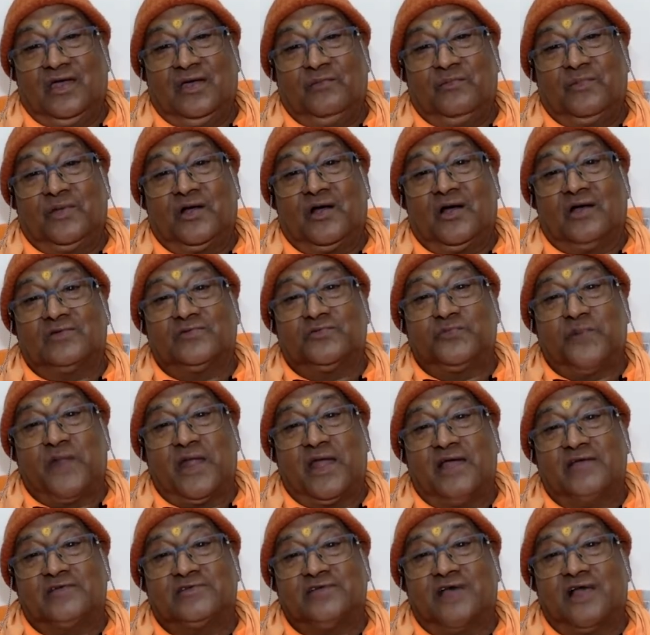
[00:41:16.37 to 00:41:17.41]
Because
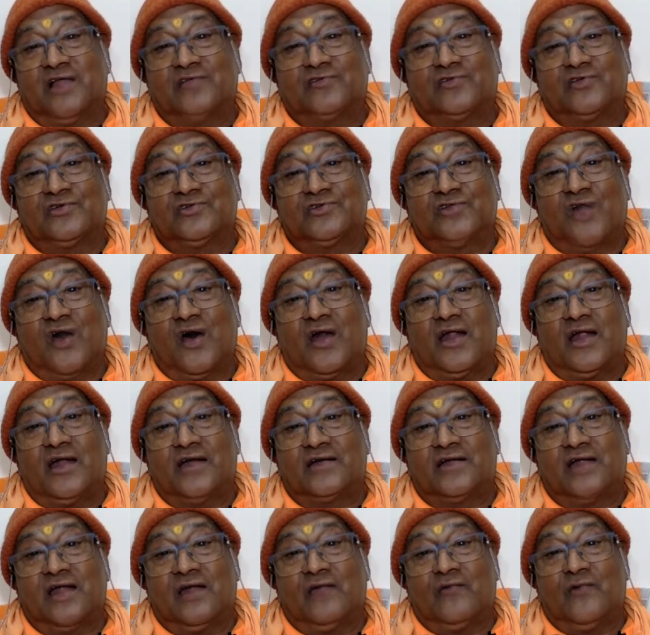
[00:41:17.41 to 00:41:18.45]
prayers also is
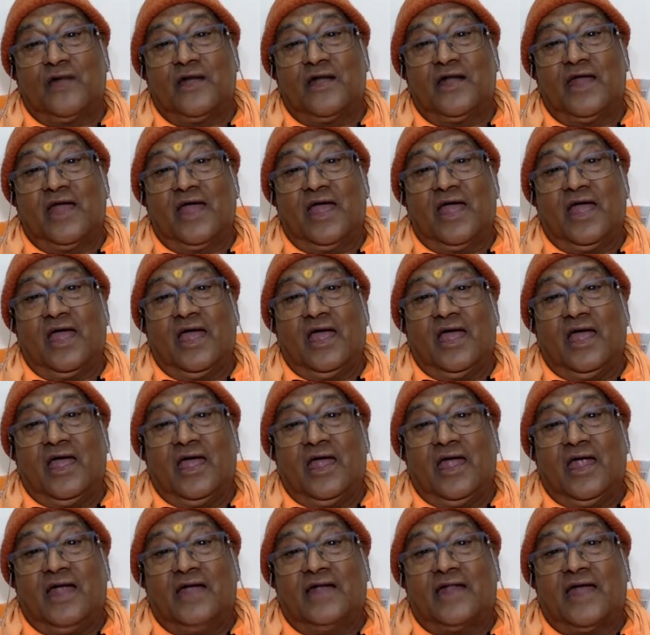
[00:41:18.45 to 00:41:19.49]
non-eternal. One day,
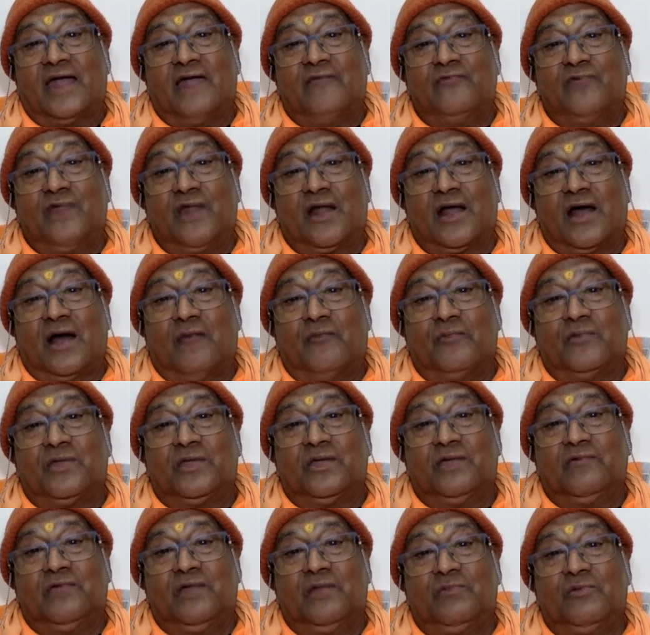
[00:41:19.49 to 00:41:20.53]
a time will come,
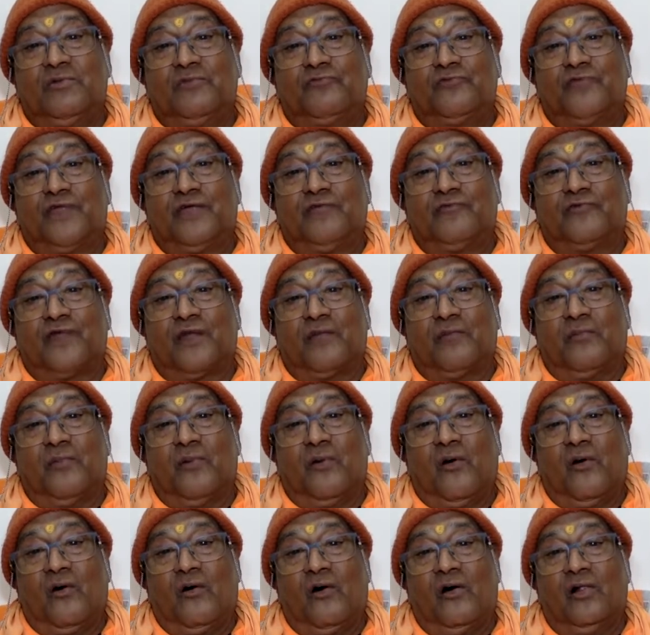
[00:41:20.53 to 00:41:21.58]
he will be free from
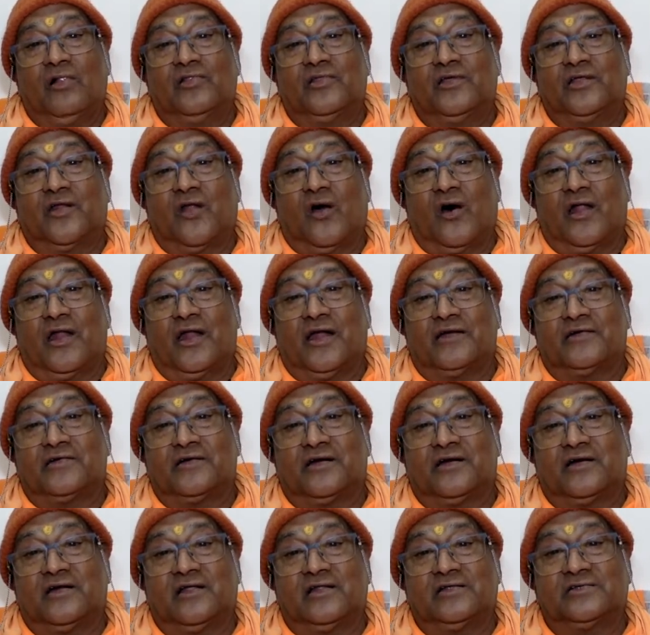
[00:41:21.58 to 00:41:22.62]
all the
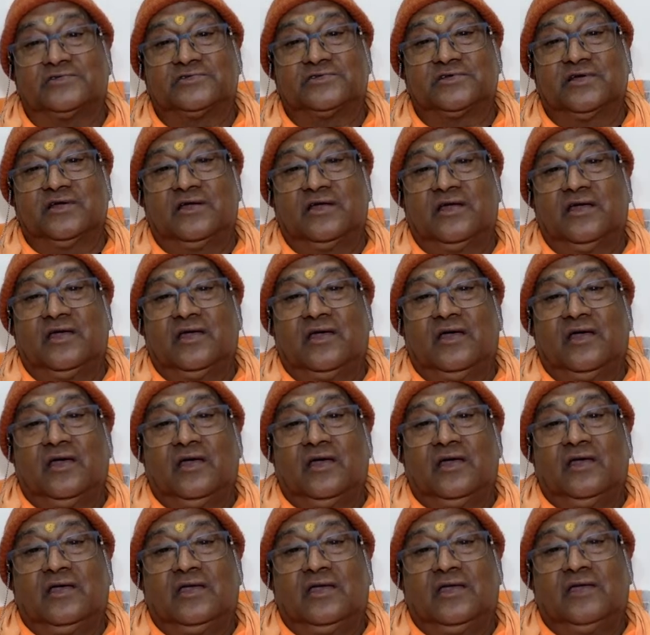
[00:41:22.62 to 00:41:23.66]
non-eternals.
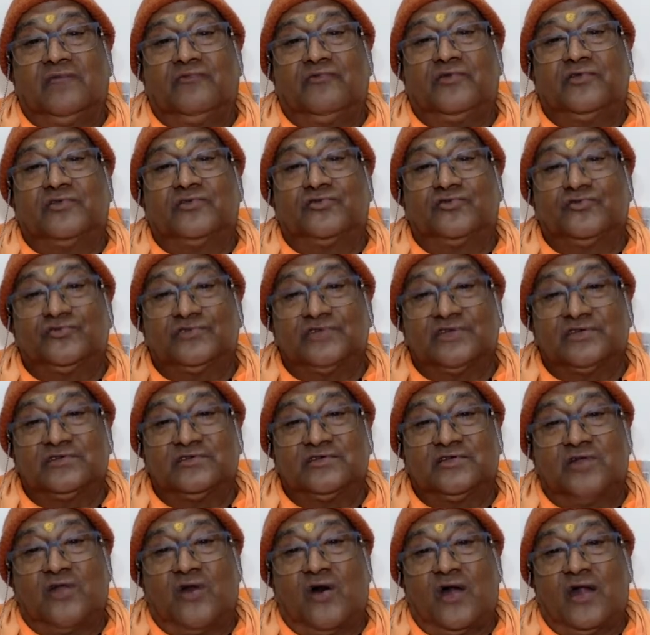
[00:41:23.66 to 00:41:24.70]
If he chooses
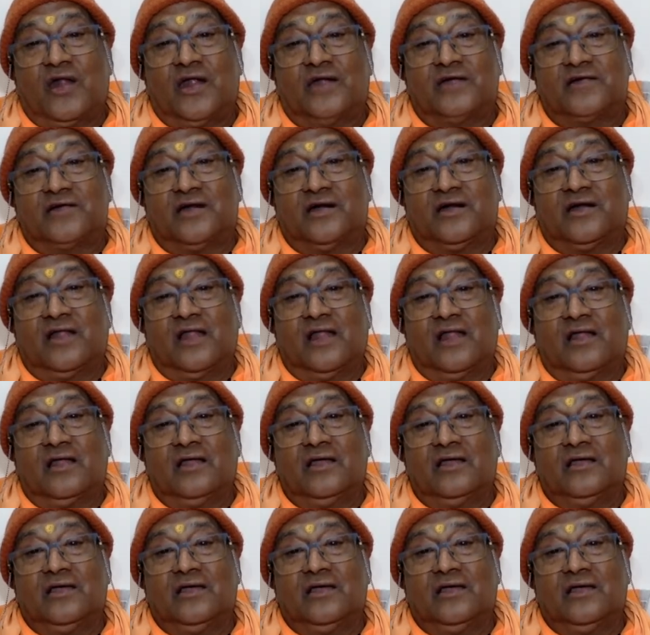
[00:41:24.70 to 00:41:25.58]
the non-eternal,